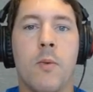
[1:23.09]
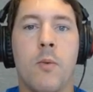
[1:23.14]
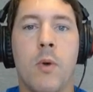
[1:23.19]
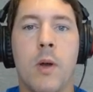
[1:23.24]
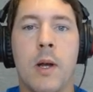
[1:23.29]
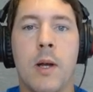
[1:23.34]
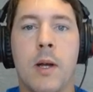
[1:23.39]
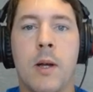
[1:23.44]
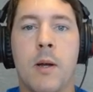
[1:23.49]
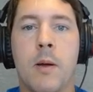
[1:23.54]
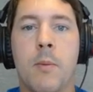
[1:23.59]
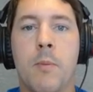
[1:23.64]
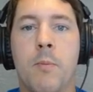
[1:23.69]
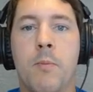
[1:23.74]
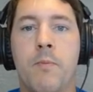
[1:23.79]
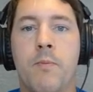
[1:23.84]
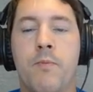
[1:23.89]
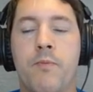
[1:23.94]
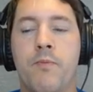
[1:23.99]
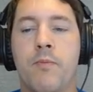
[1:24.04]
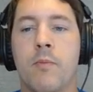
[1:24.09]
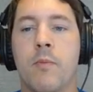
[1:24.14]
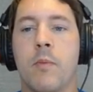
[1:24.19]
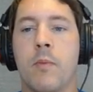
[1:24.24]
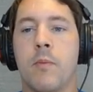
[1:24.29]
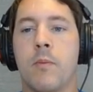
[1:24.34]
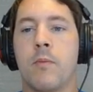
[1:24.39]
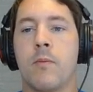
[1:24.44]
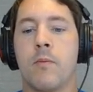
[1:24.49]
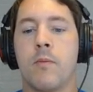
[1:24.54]

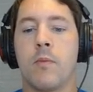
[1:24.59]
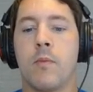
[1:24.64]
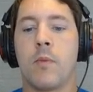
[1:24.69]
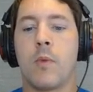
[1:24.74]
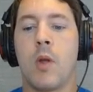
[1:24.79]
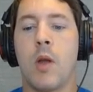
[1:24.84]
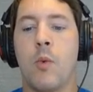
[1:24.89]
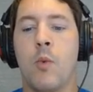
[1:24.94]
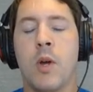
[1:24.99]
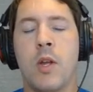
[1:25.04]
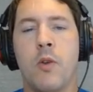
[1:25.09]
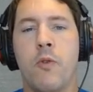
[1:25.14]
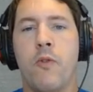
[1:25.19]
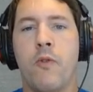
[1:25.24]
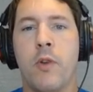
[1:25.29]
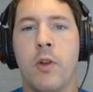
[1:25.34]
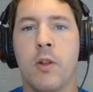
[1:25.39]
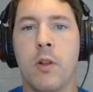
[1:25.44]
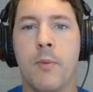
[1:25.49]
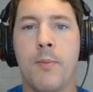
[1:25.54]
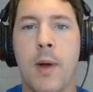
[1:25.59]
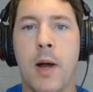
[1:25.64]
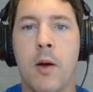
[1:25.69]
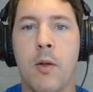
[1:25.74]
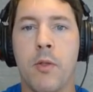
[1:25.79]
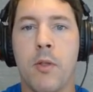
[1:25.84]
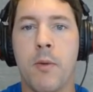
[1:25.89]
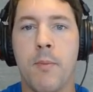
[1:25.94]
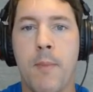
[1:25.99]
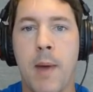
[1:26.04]
what you feel
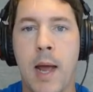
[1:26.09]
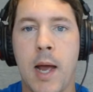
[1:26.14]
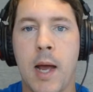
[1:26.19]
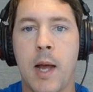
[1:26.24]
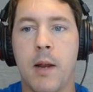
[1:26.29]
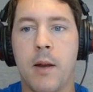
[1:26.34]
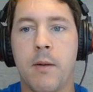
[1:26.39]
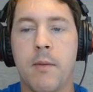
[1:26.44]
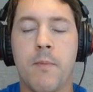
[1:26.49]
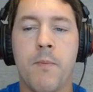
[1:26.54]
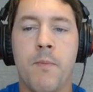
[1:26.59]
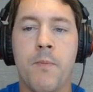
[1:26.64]
about the man,